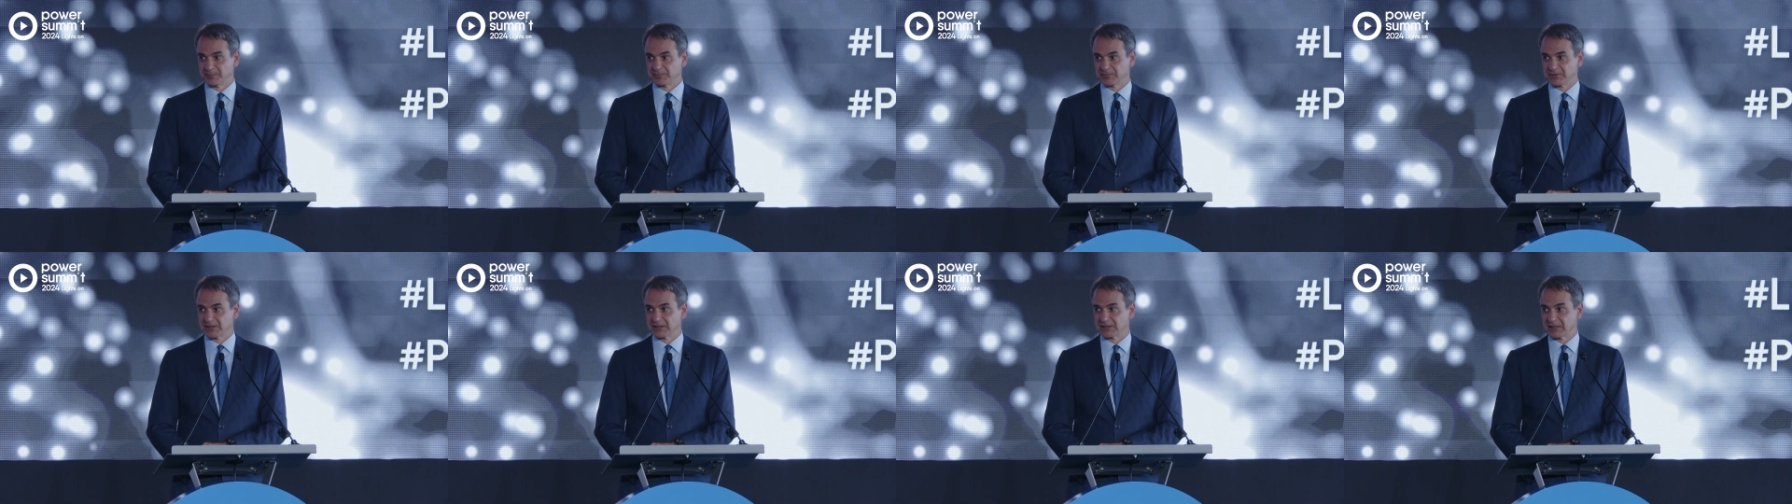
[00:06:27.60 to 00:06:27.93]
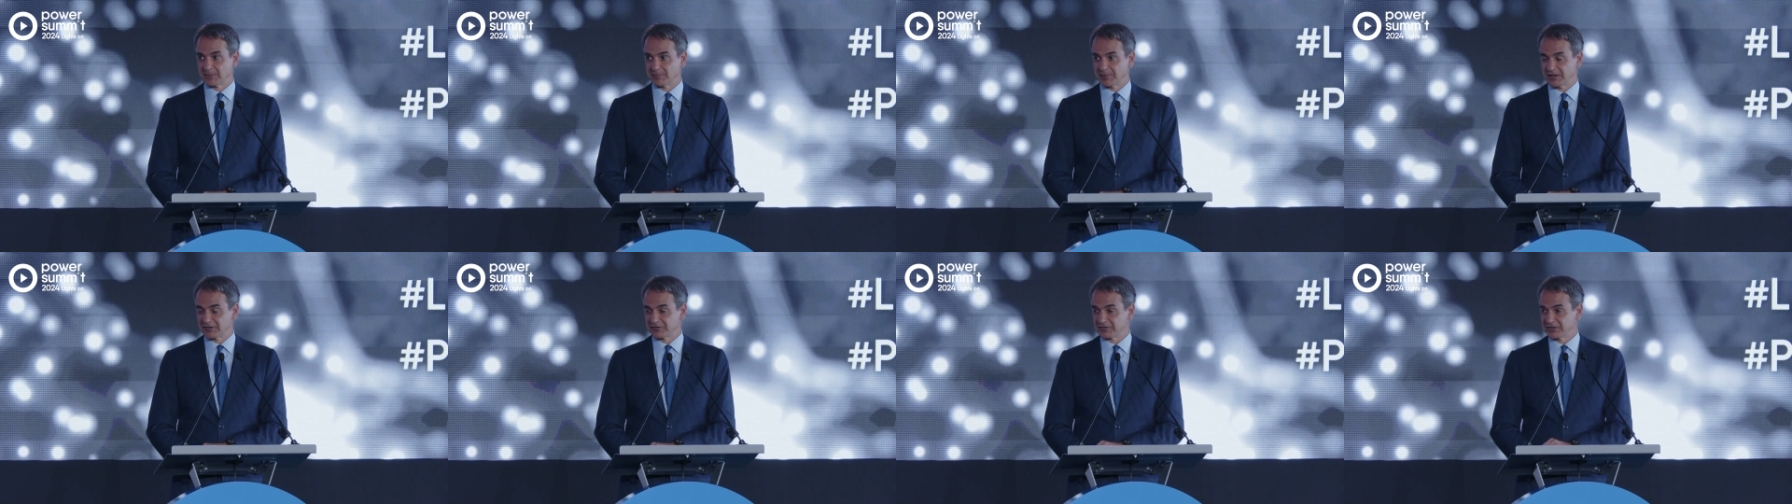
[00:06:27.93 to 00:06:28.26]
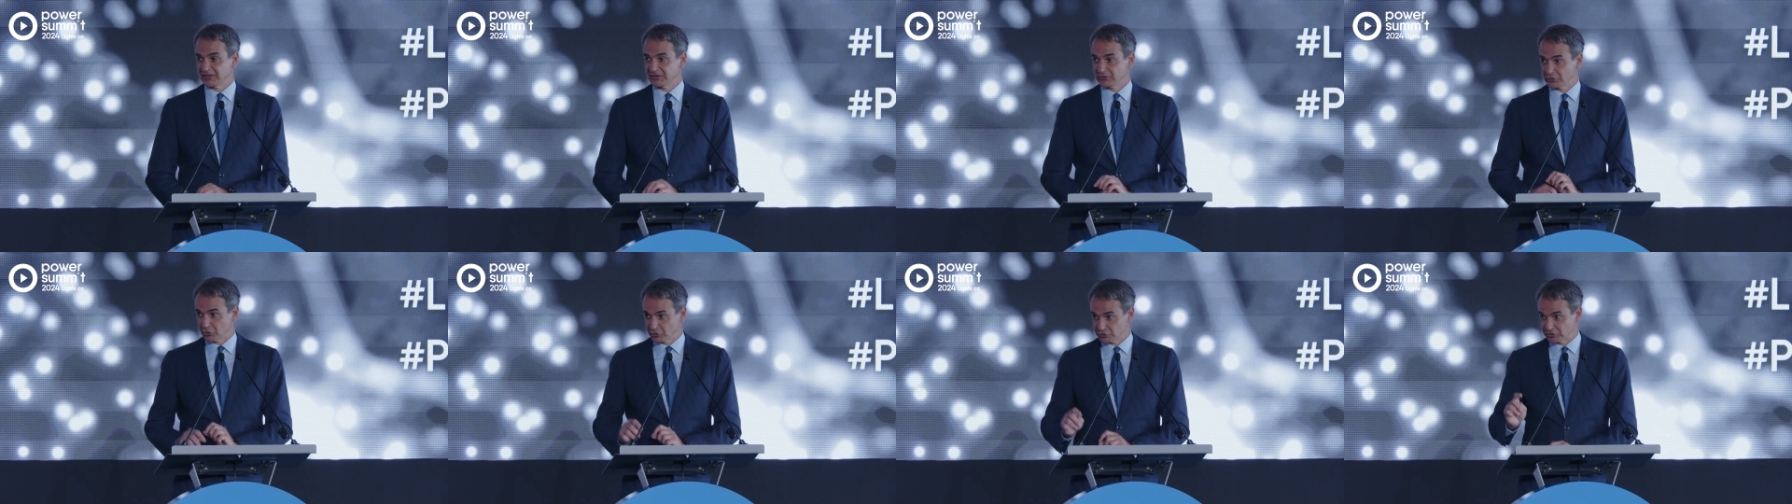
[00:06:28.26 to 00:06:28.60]
capacity,
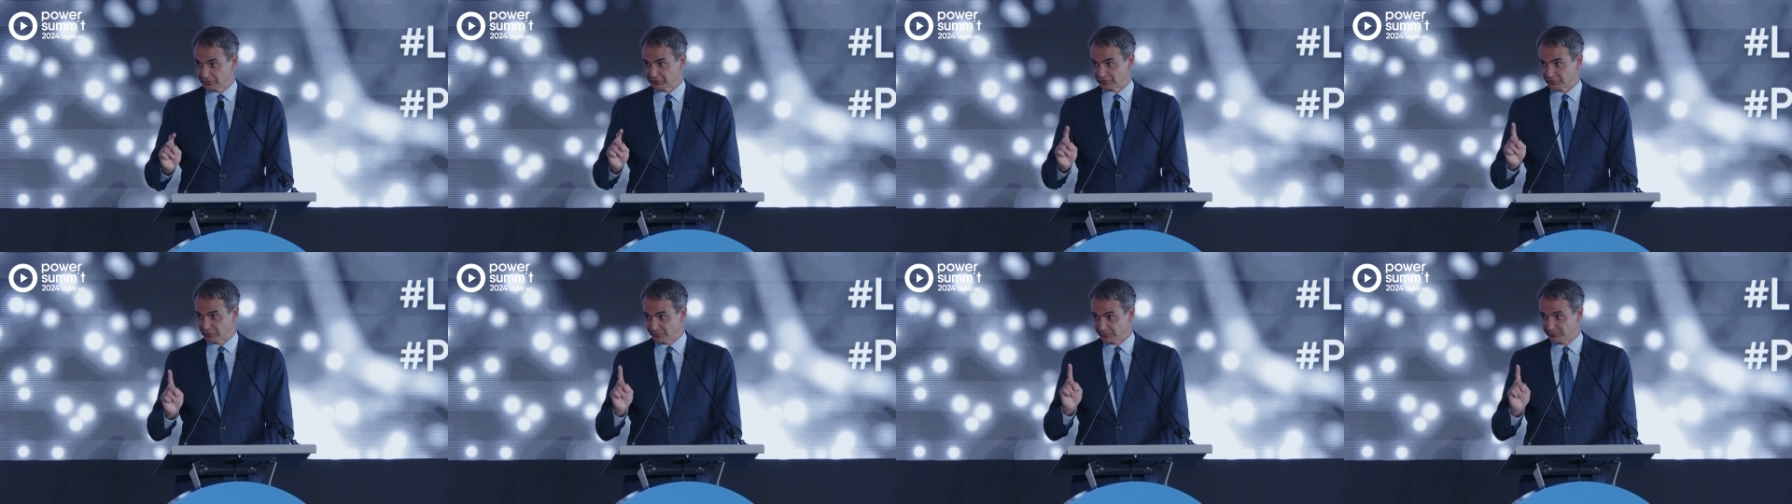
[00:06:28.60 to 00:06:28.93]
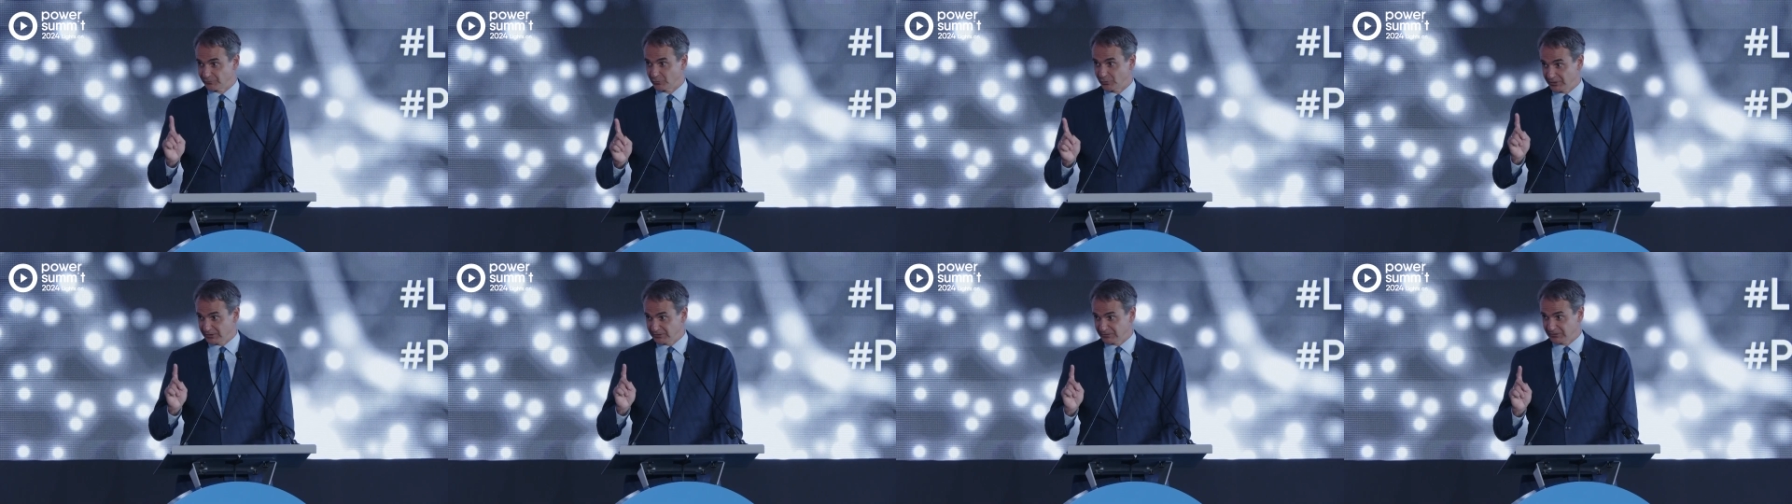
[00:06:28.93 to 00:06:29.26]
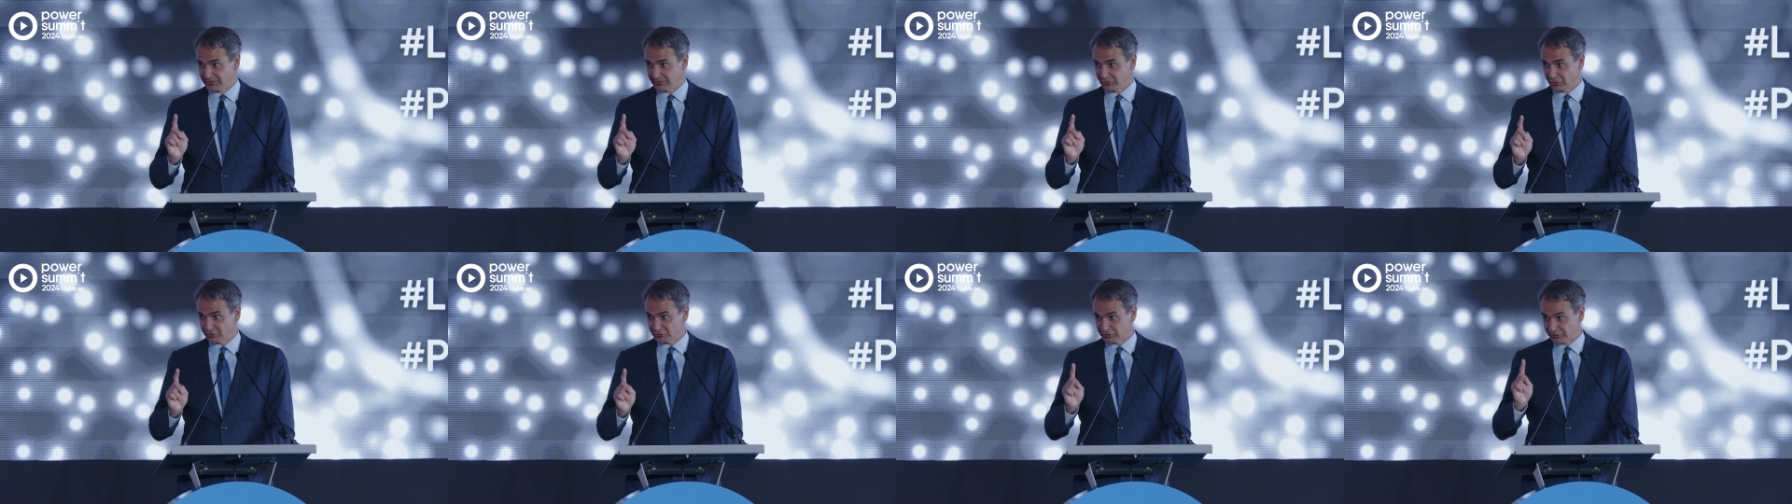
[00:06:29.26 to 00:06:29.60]
not just of wind,
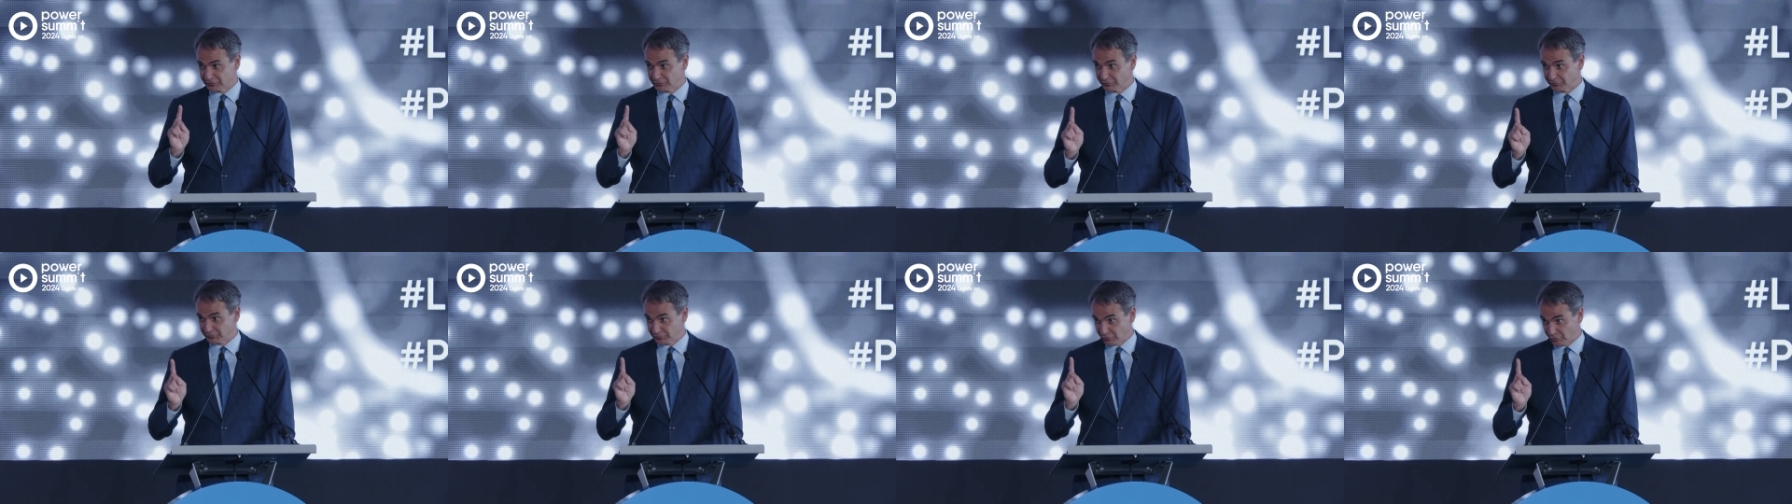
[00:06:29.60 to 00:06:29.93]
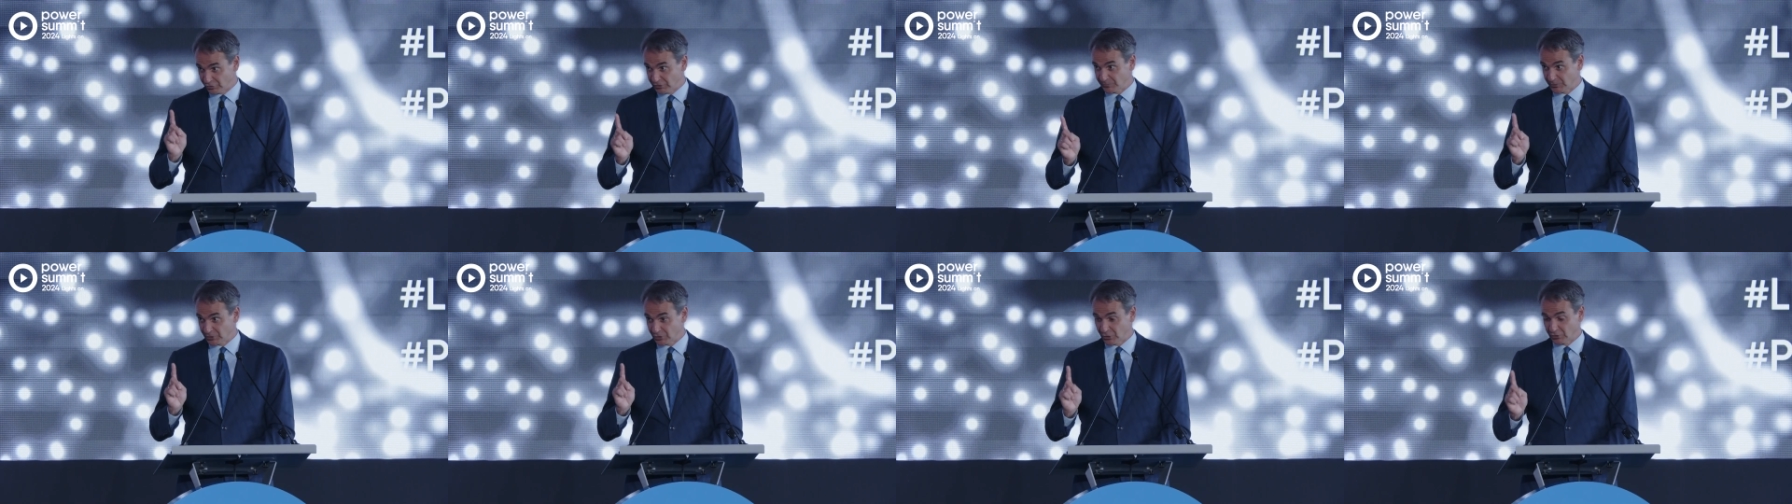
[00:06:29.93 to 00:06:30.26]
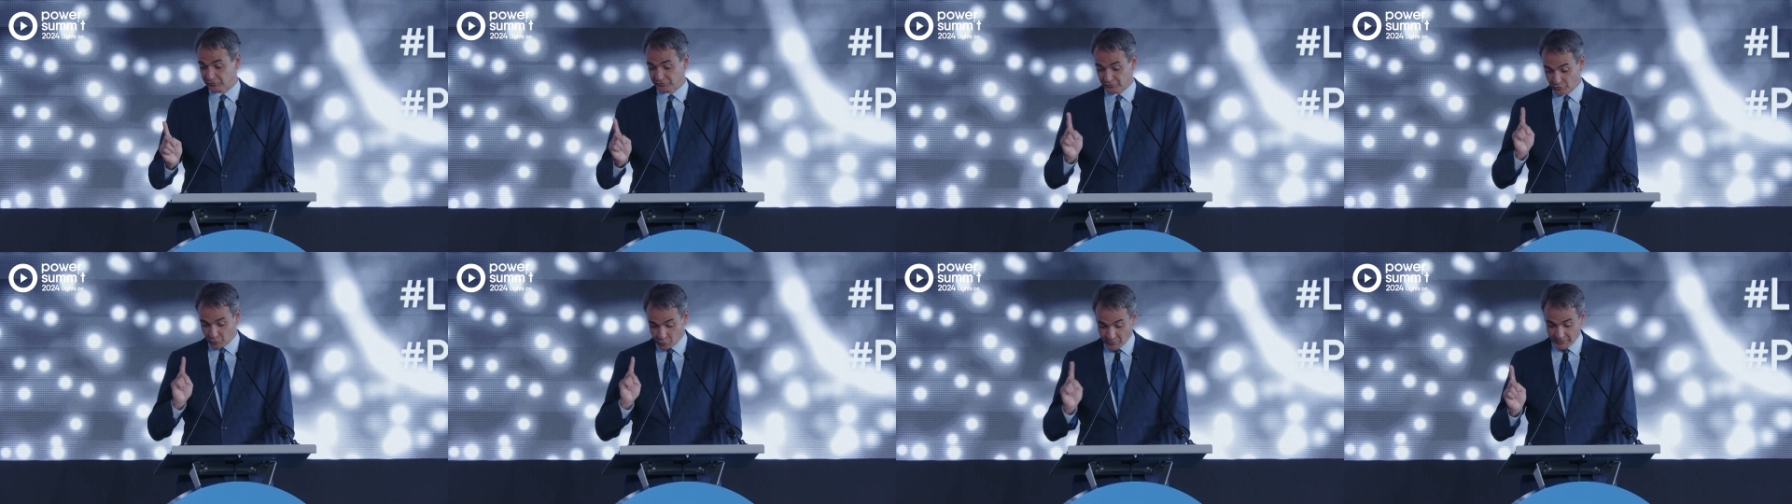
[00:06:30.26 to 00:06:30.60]
not just of solar, but
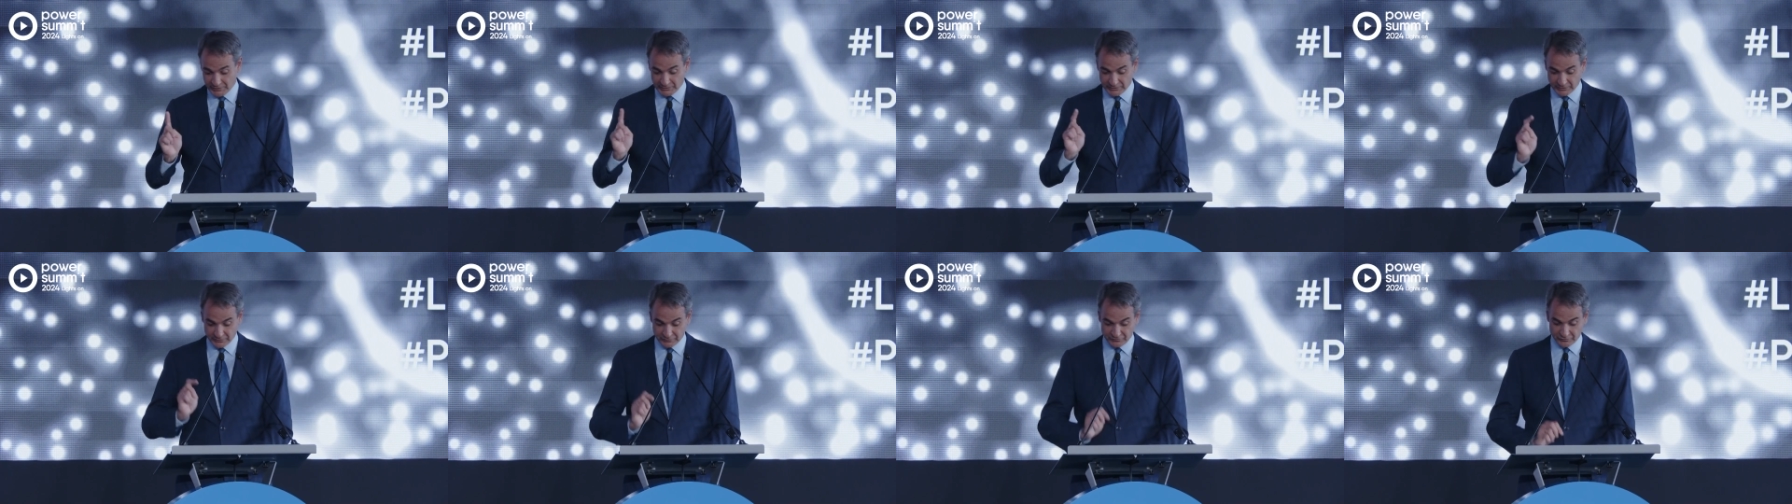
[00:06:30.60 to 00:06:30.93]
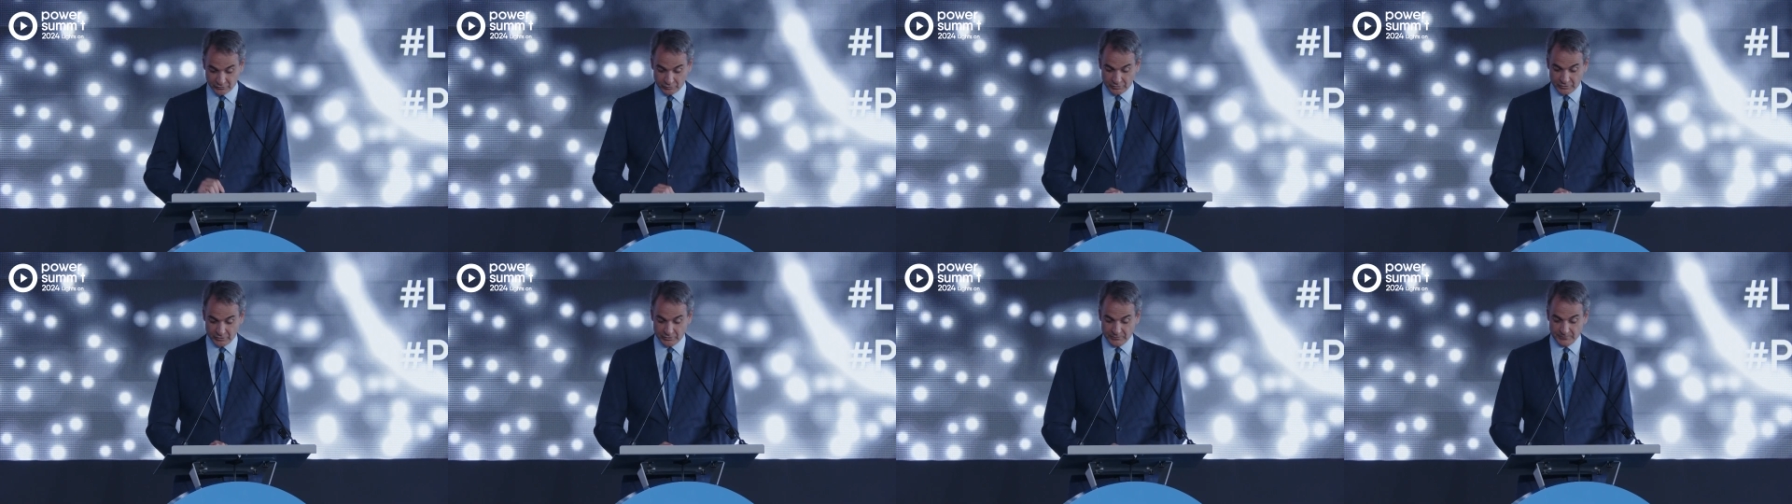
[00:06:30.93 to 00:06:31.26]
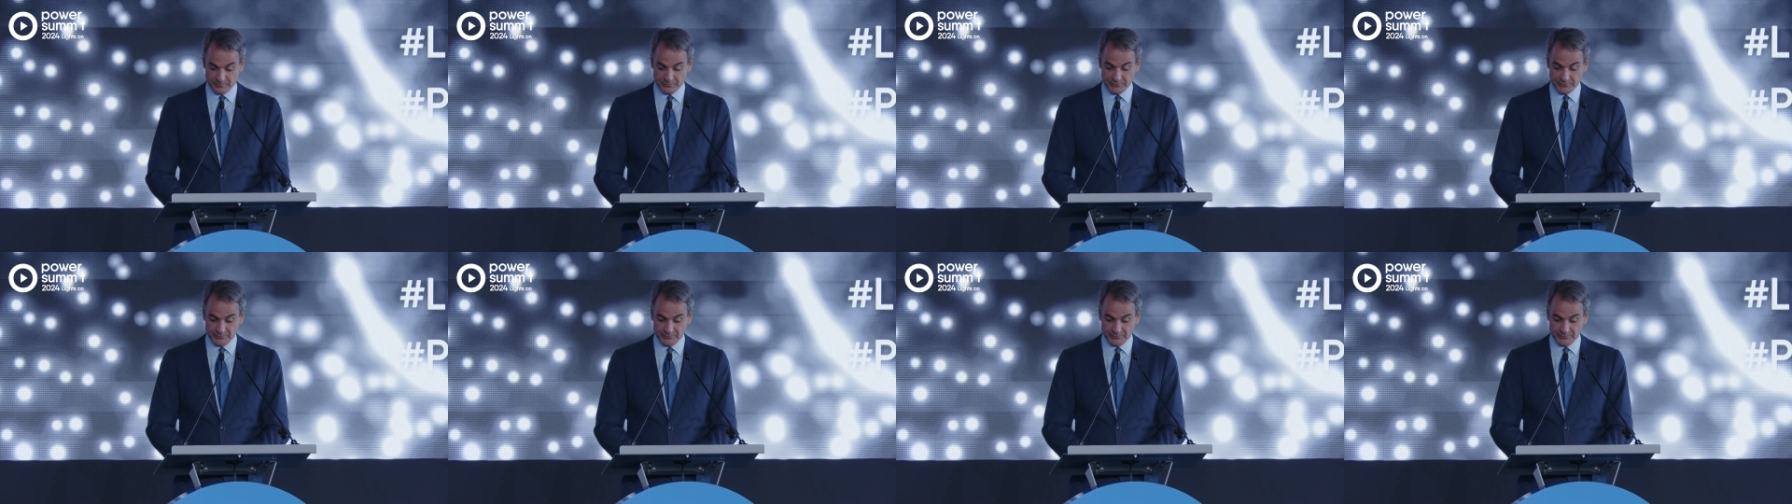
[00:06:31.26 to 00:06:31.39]
also wind and solar.